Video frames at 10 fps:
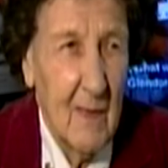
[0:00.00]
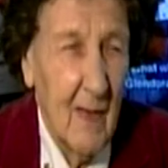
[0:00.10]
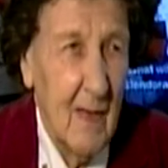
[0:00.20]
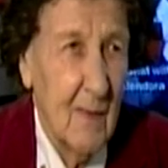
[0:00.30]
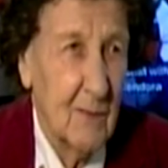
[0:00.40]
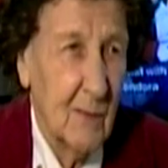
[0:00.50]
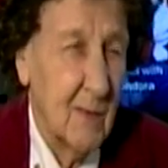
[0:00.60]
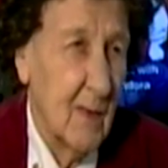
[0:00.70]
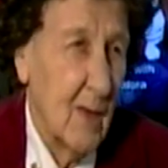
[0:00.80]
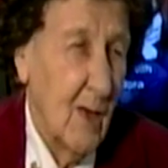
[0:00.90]
ladies
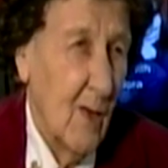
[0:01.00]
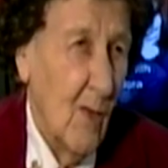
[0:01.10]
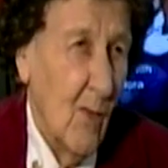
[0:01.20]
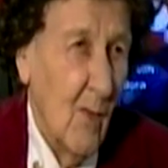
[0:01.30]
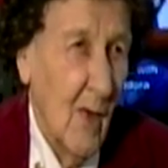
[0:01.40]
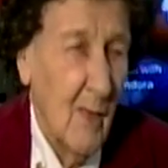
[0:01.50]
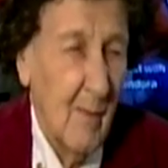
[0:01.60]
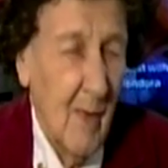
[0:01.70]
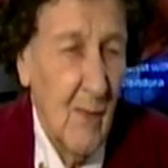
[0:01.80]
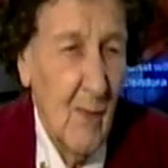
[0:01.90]
while the
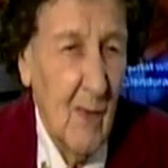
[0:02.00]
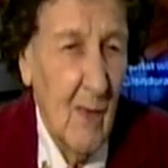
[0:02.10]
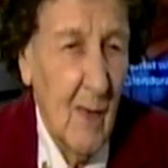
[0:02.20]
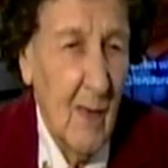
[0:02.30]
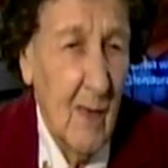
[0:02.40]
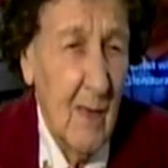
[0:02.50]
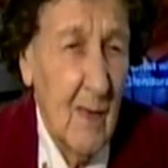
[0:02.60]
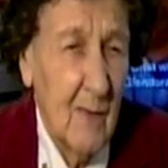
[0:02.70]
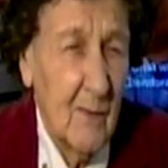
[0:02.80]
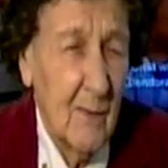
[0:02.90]
mother went on an
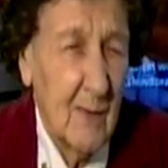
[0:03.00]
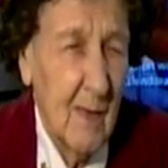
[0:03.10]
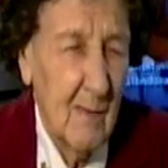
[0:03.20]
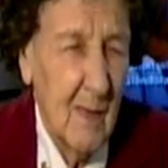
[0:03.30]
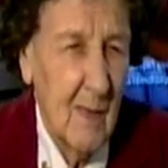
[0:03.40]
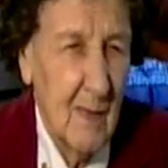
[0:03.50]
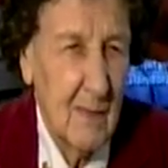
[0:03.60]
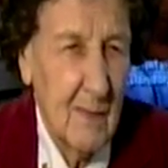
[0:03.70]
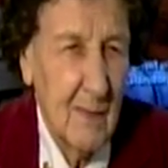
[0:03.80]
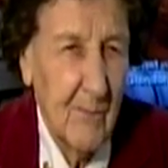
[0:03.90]
errand for 10
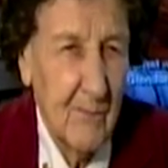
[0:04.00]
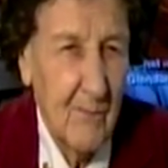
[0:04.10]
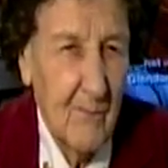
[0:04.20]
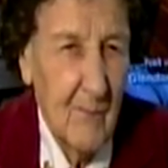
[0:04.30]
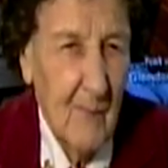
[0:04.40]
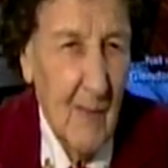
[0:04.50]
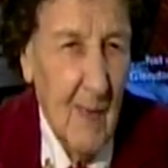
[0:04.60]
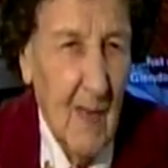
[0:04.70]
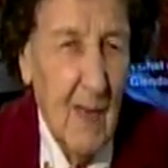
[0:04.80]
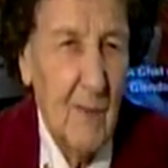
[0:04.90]
minutes.
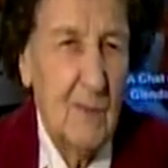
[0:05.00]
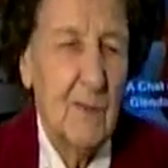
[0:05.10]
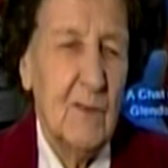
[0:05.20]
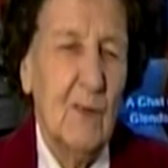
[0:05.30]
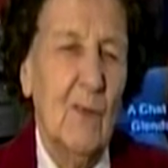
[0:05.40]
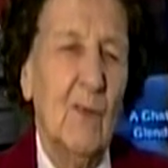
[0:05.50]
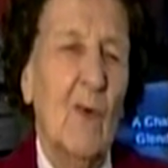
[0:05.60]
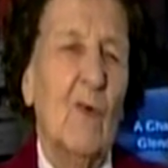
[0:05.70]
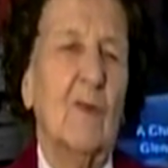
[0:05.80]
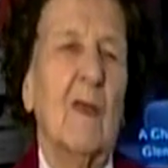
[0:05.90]
And as the 2
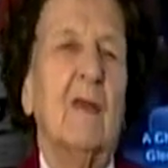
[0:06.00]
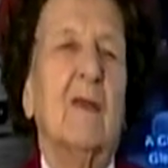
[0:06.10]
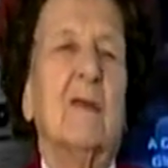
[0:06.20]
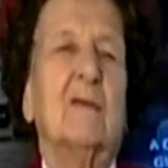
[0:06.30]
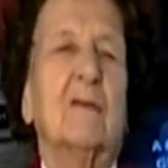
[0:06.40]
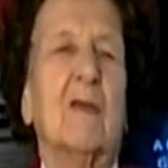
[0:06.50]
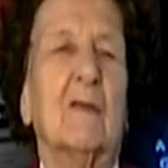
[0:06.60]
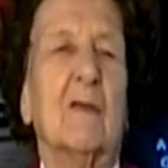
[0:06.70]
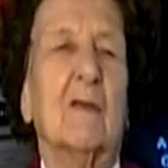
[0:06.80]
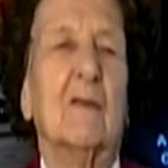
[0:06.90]
old ladies
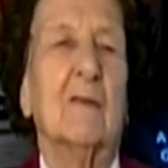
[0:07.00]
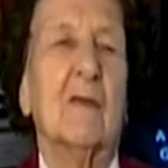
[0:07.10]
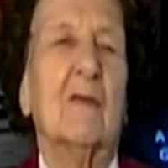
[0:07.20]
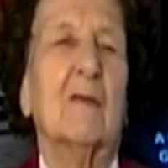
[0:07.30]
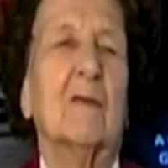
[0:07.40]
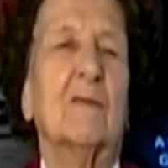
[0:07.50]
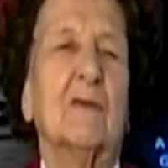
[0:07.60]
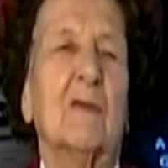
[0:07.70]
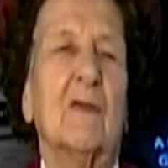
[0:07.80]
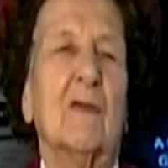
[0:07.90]
and the little girl are
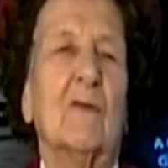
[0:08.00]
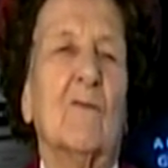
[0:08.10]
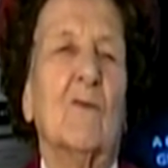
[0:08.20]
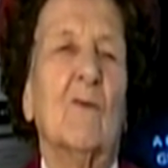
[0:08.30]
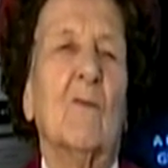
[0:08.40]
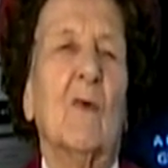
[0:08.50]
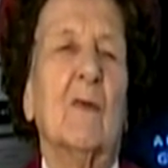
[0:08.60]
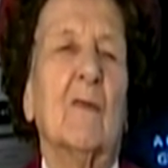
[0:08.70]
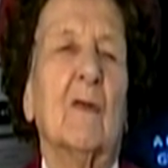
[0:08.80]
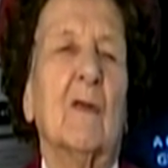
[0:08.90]
sitting in the room, one
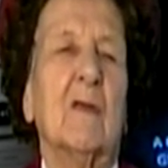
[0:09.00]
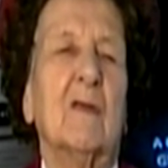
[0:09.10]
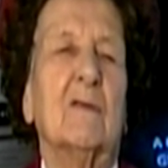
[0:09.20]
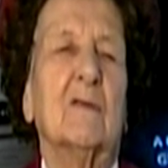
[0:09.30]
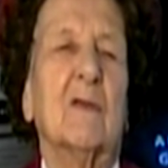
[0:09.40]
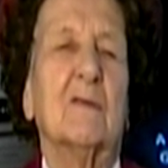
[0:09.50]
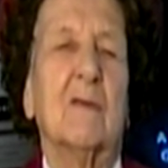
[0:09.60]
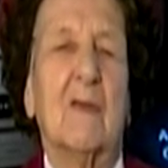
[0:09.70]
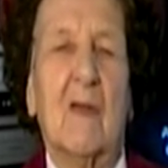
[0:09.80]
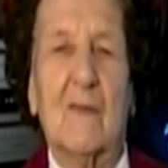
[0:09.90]
of the ladies says to
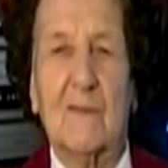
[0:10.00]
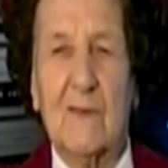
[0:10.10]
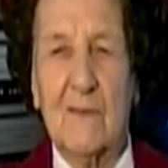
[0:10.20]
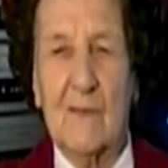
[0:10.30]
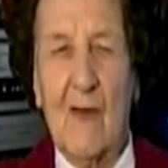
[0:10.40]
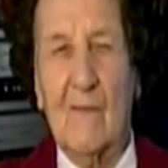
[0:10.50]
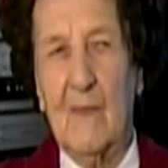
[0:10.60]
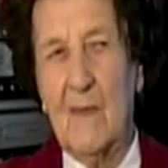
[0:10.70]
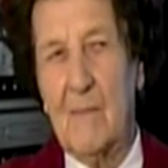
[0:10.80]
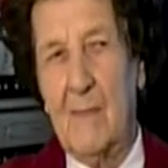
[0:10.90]
the other, "She's not
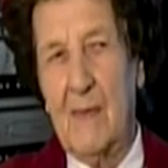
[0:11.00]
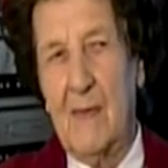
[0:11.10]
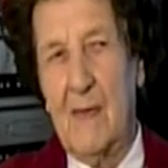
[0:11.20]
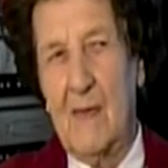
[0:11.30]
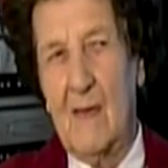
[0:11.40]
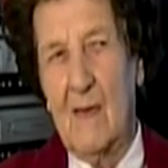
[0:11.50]
very P-R-E-T-T-Y,